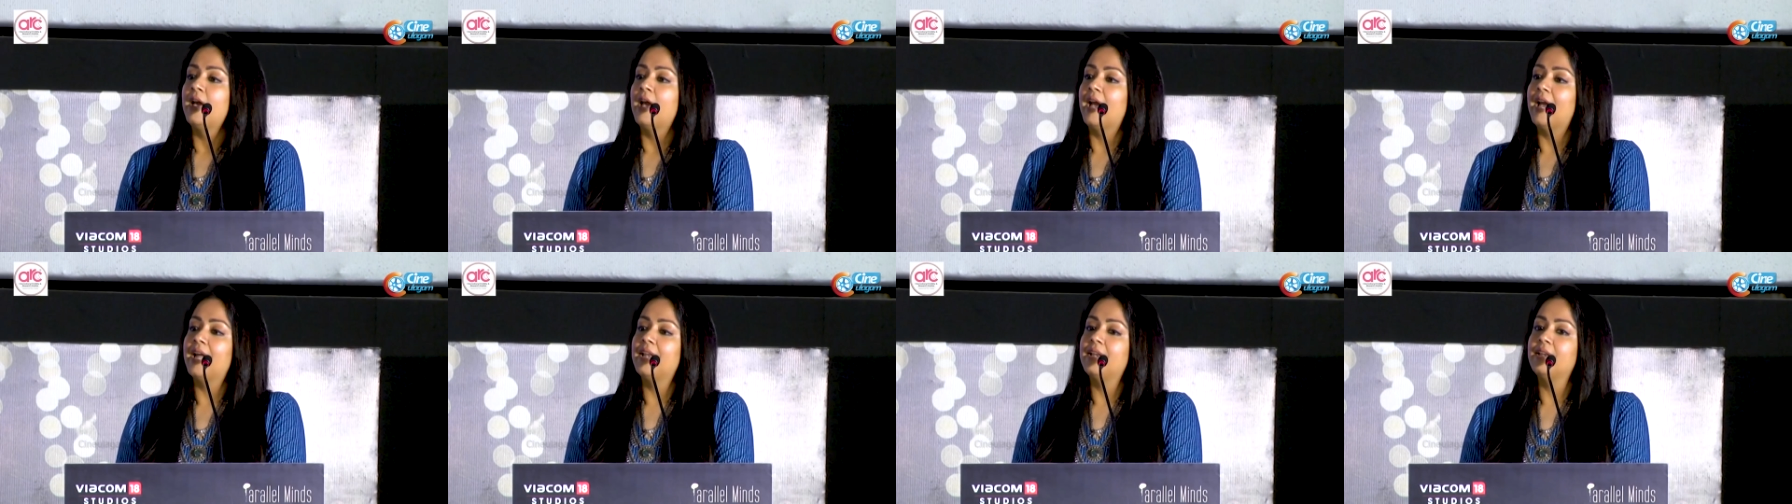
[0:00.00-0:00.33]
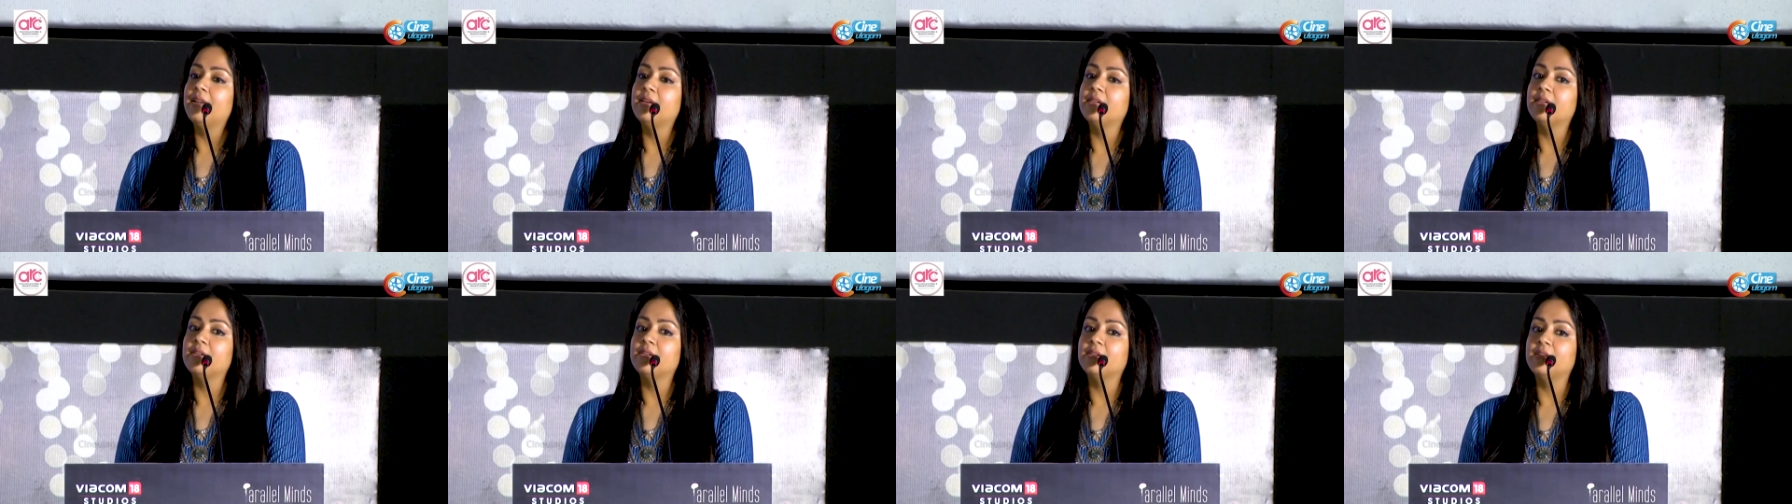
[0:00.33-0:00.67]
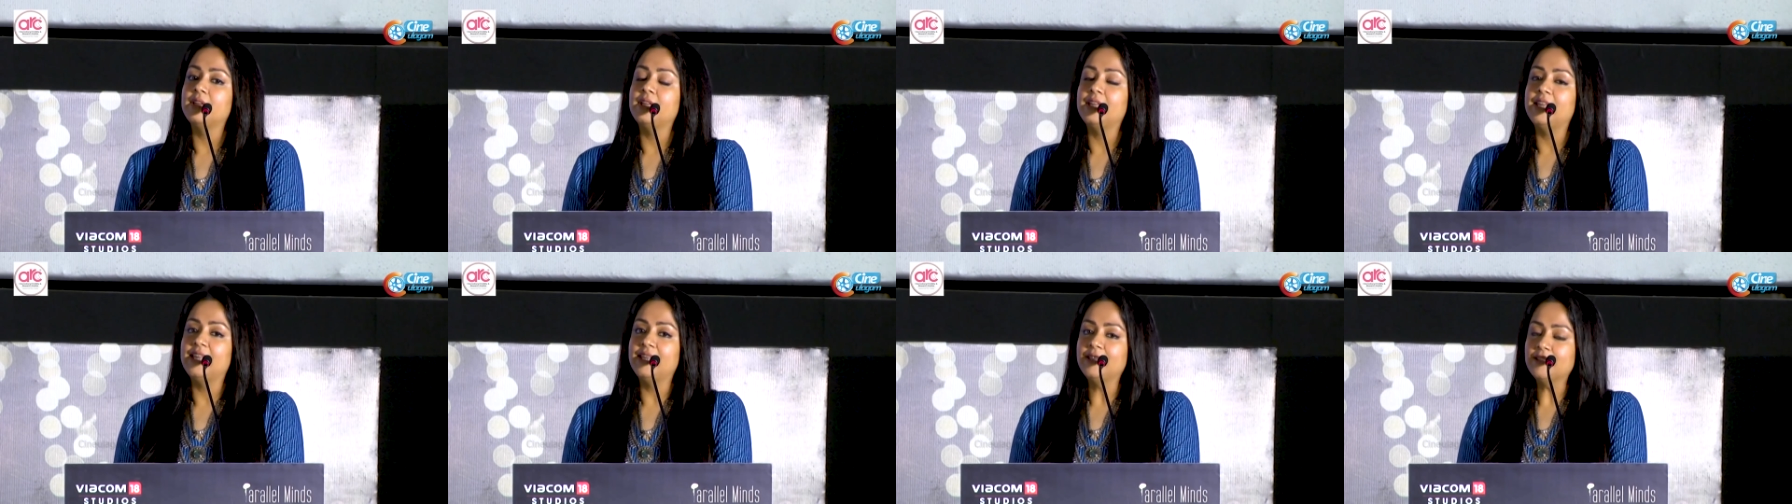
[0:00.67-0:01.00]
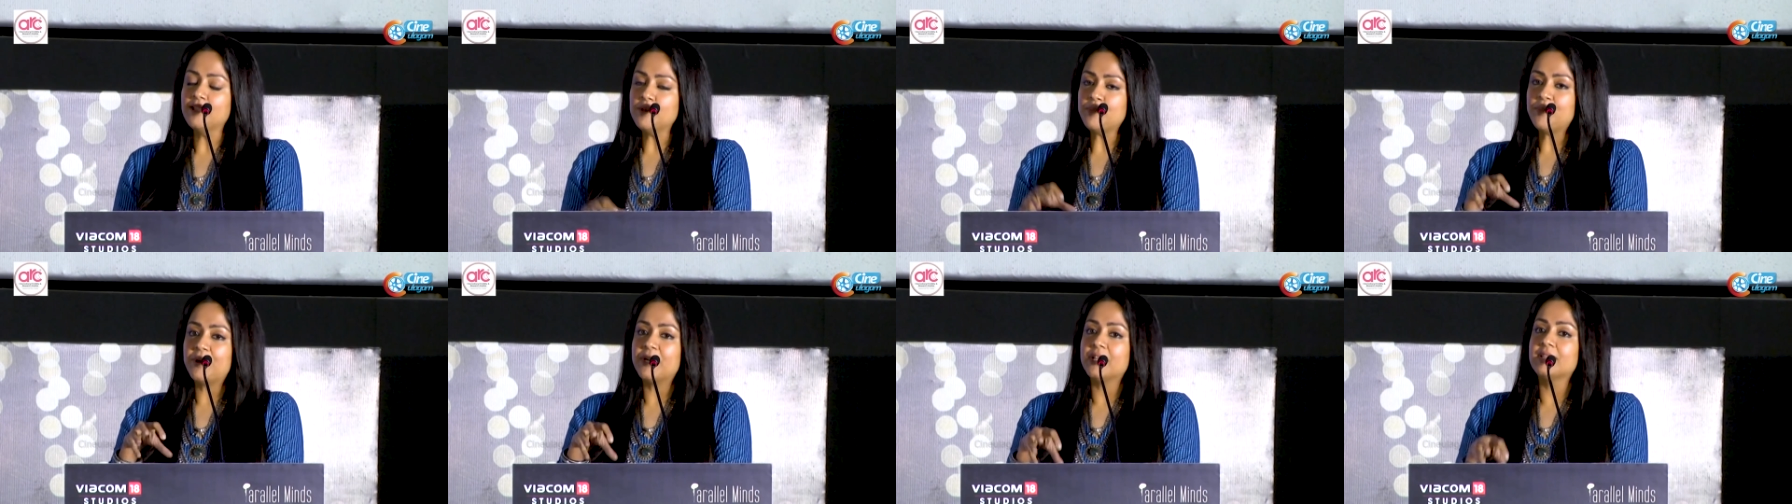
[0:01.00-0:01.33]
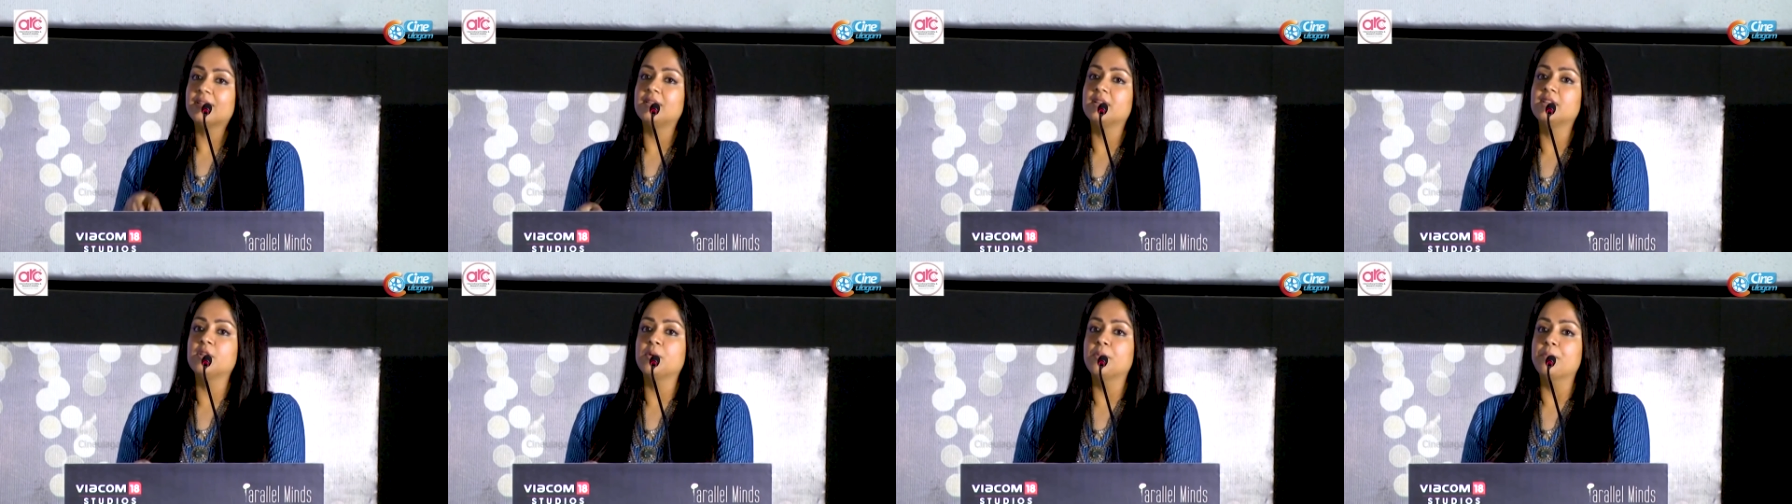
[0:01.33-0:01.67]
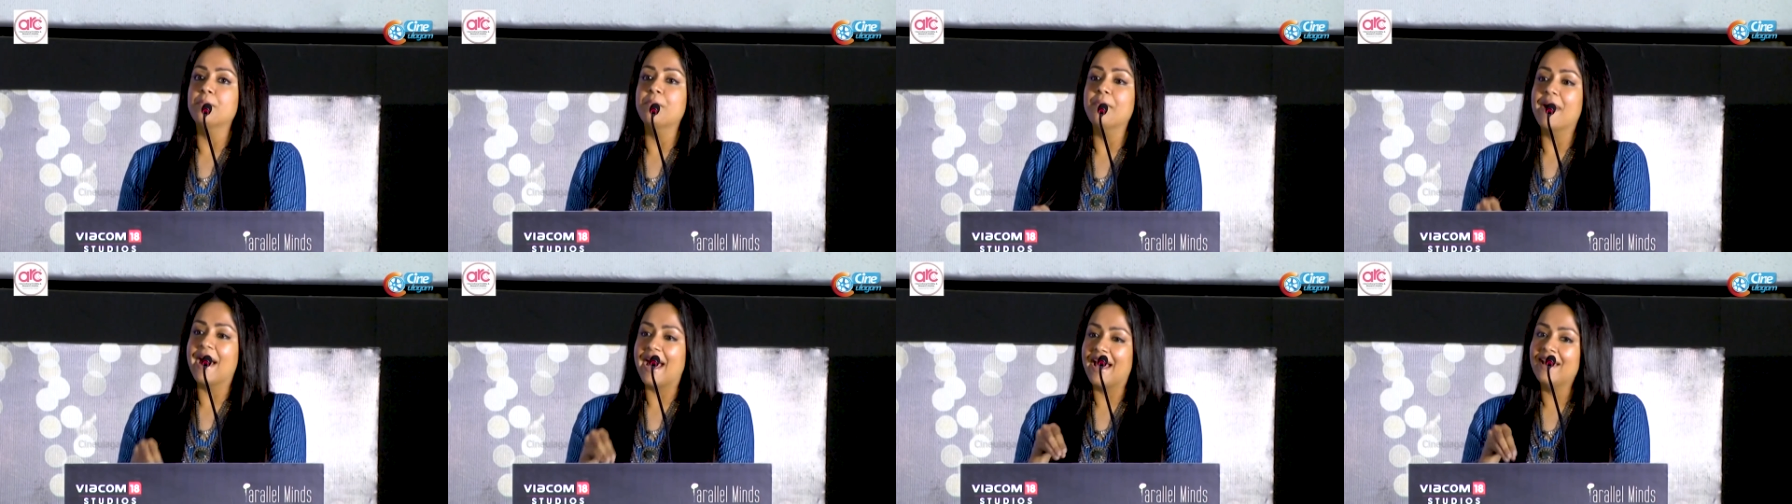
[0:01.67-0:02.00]
And uh, in the particular, the
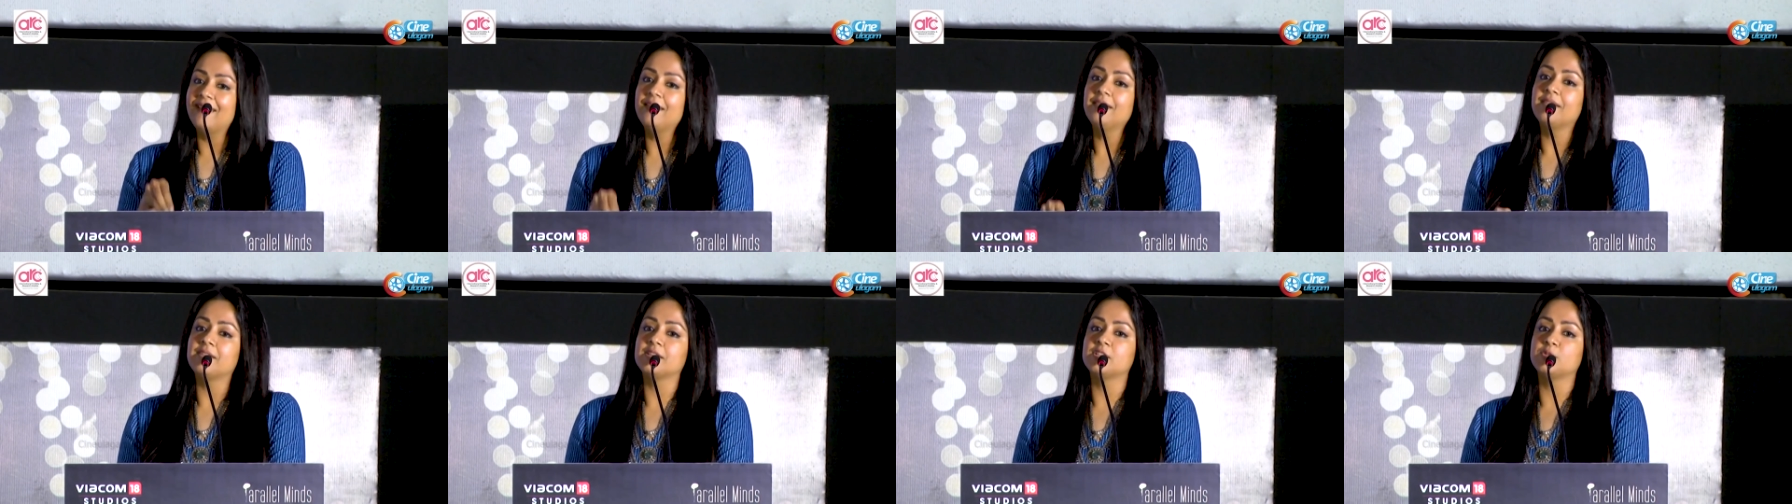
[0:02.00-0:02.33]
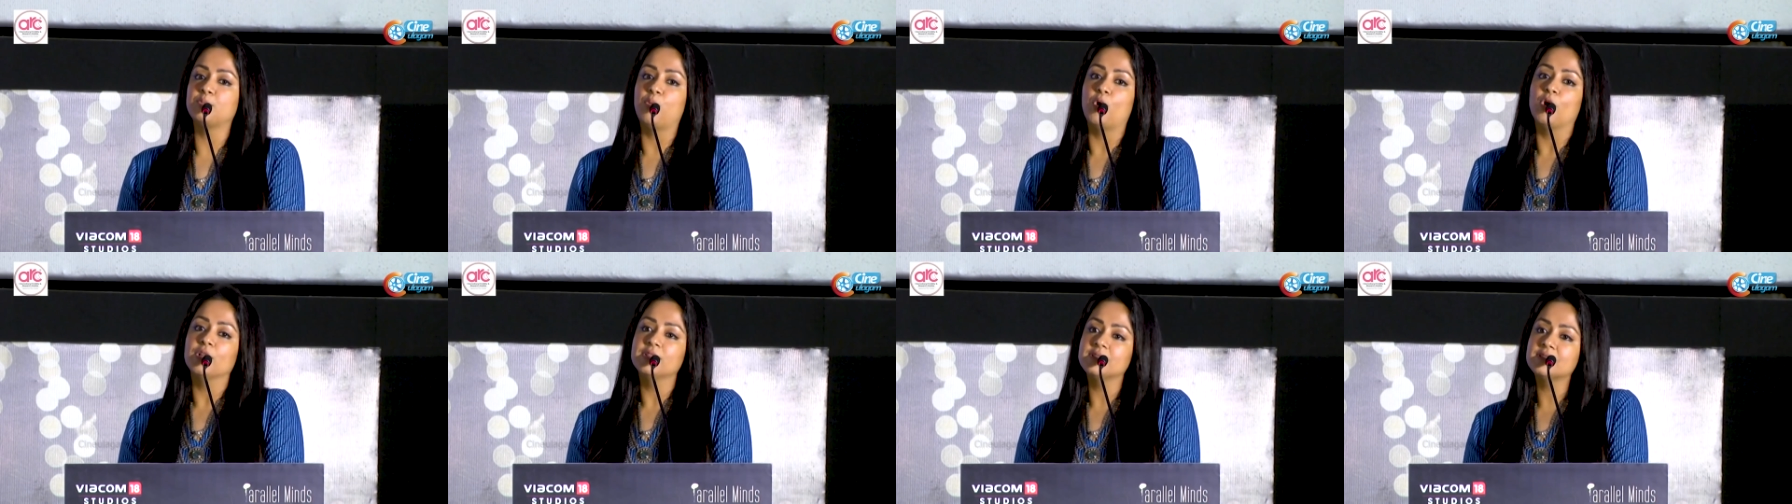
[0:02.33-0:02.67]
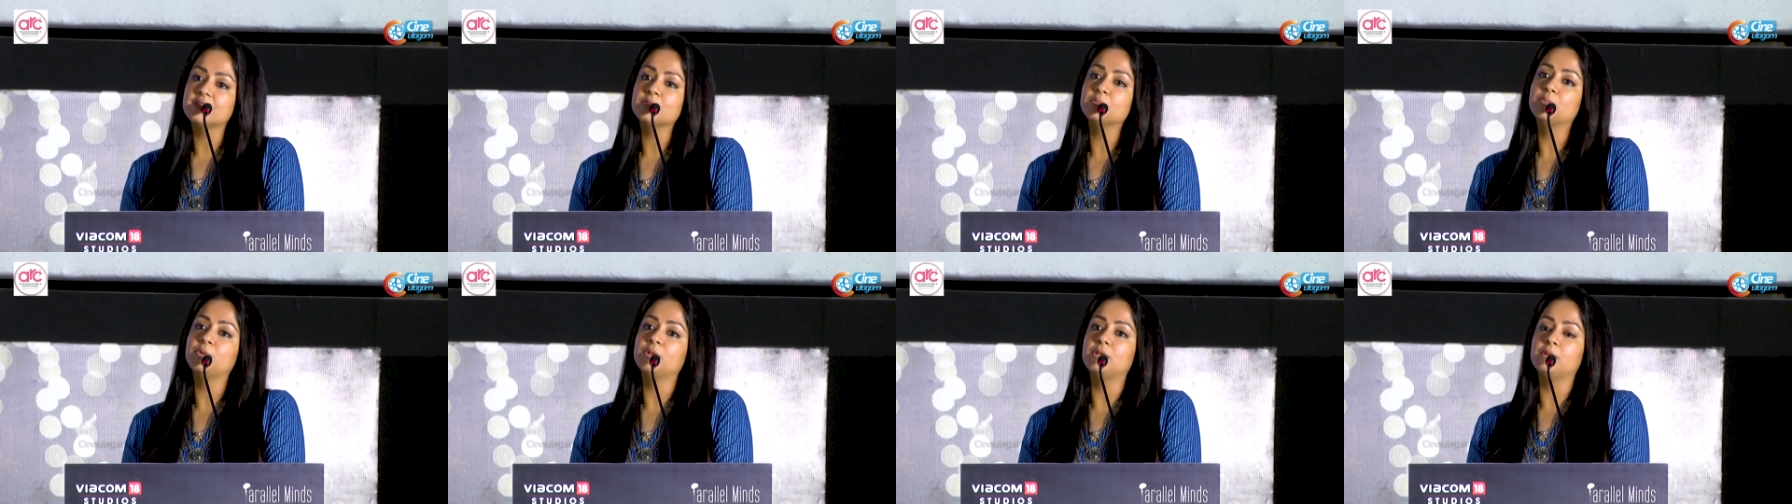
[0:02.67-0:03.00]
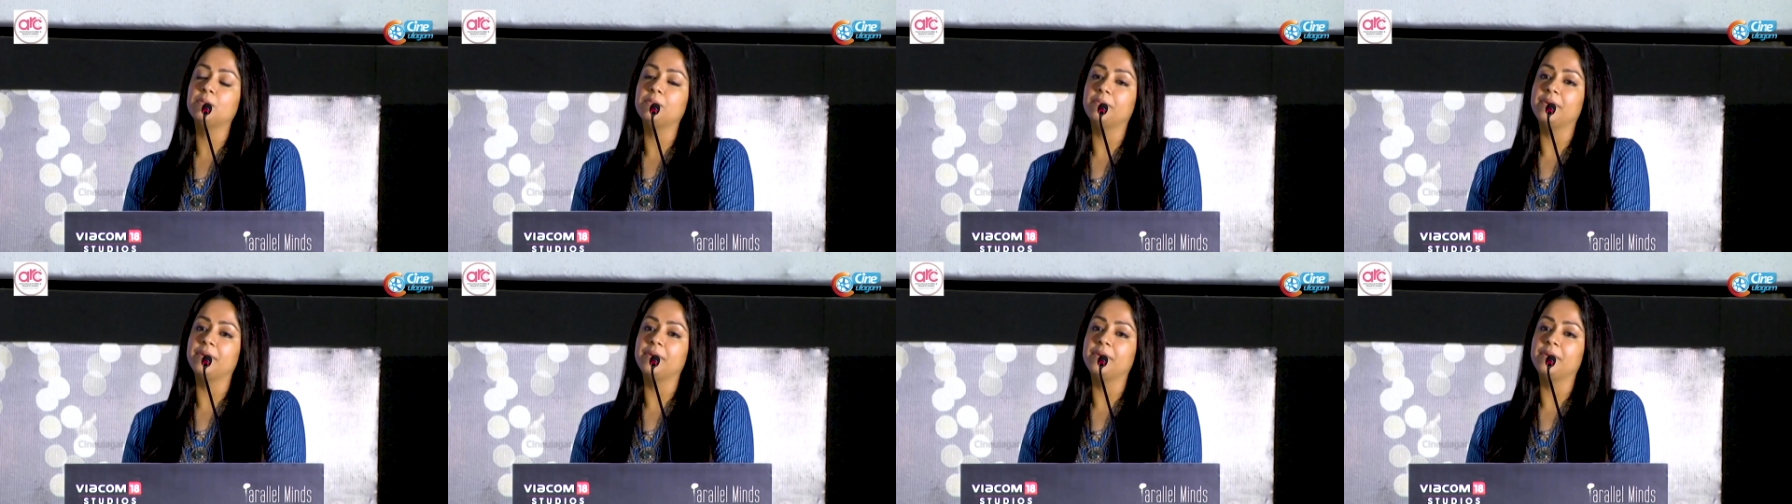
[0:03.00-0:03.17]
man responsible